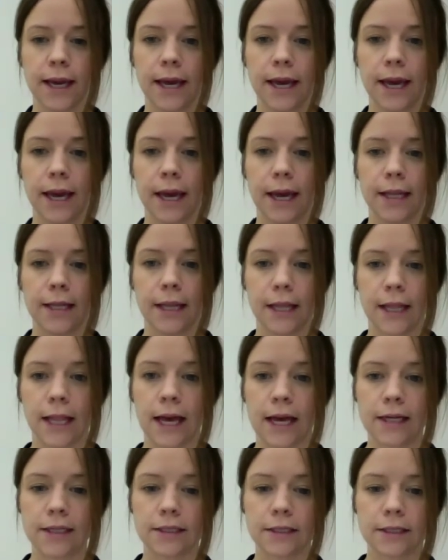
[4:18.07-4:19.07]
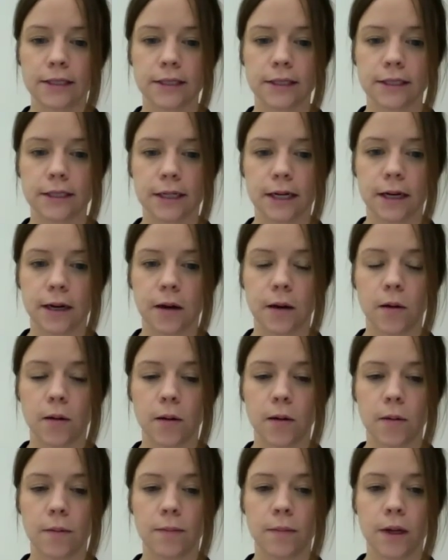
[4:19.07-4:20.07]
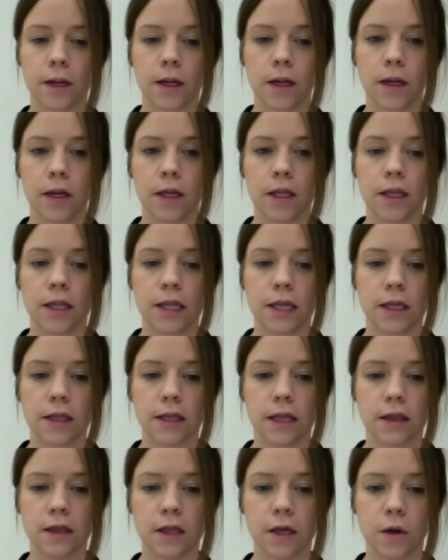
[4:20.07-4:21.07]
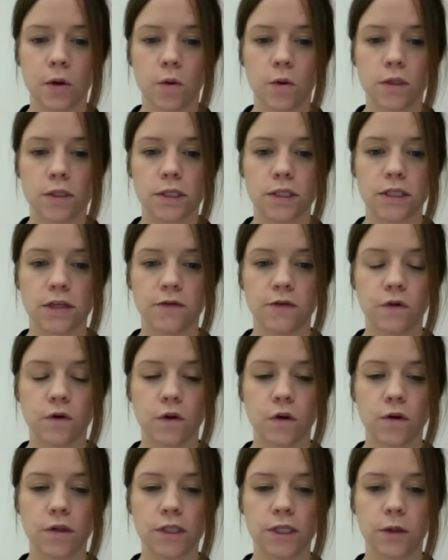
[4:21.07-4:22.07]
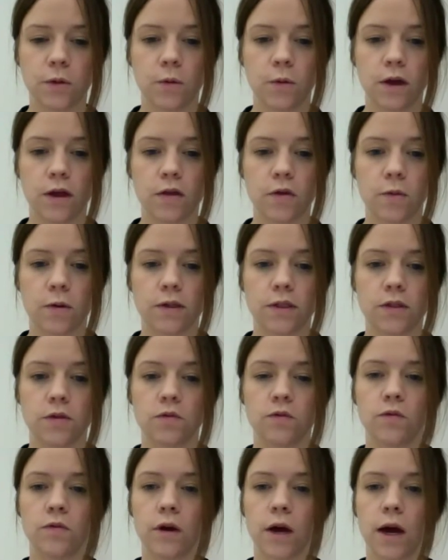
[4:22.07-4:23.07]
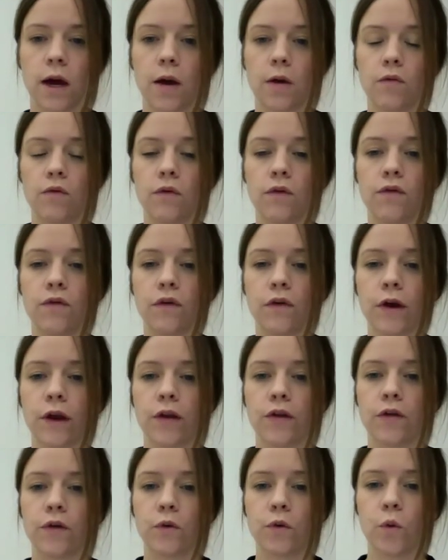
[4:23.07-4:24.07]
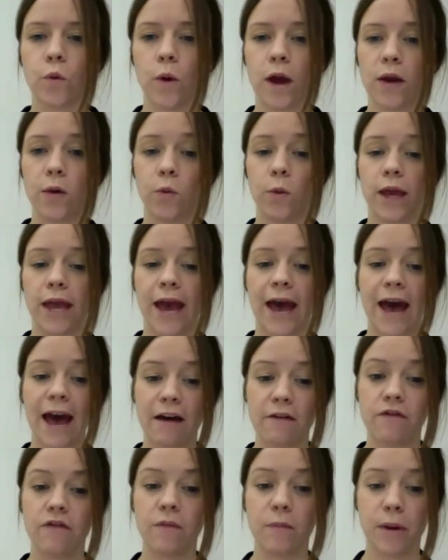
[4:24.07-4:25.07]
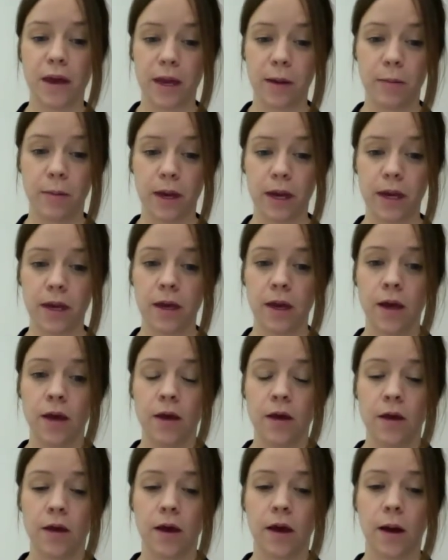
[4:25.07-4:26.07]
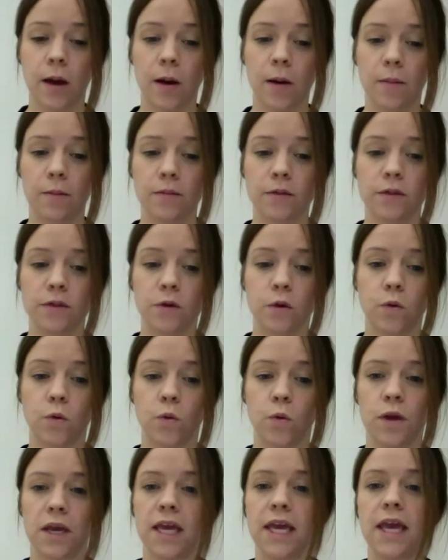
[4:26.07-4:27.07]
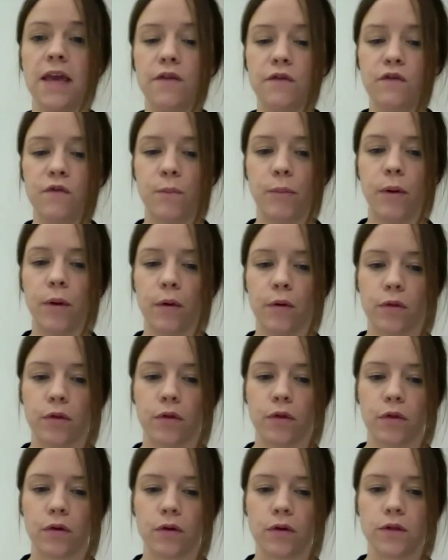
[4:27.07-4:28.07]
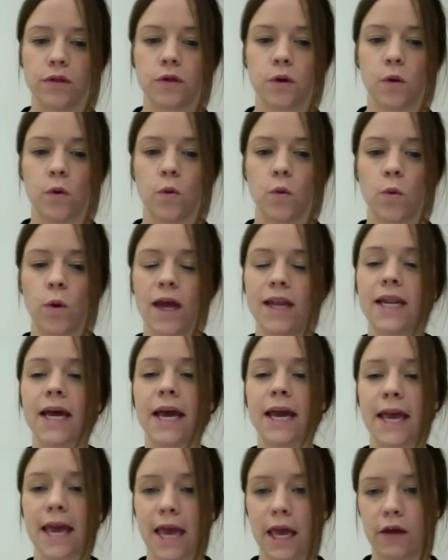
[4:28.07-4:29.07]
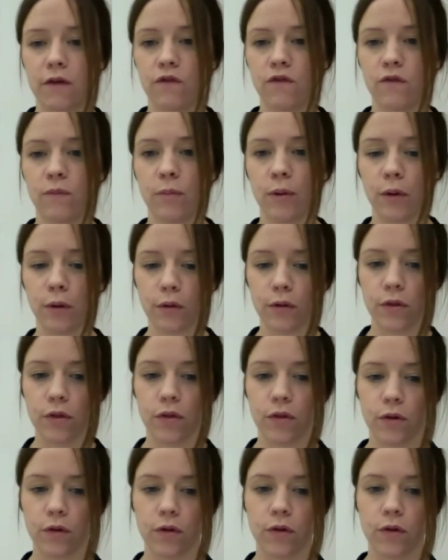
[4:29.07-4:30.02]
And the last thing that there was difficulty with was referring to when we have a baby. So we give birth. So when I gave birth.